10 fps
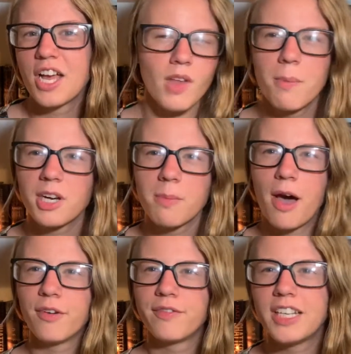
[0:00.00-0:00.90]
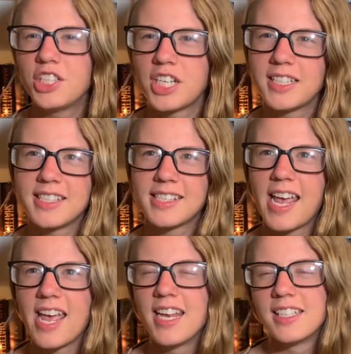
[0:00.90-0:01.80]
a book about vengeance
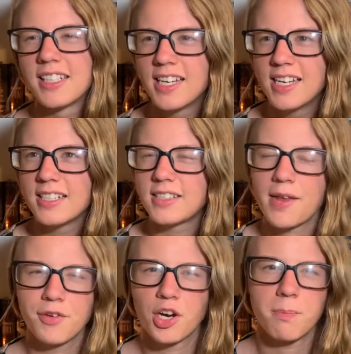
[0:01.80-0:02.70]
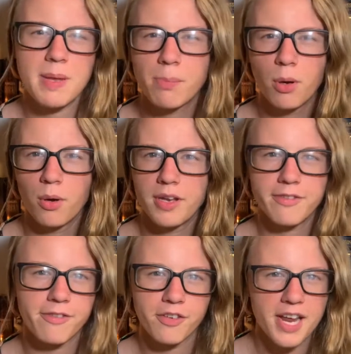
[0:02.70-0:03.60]
and saving her people and
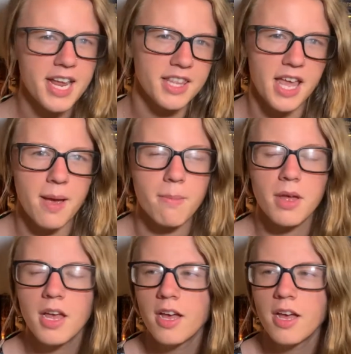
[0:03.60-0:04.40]
freeing them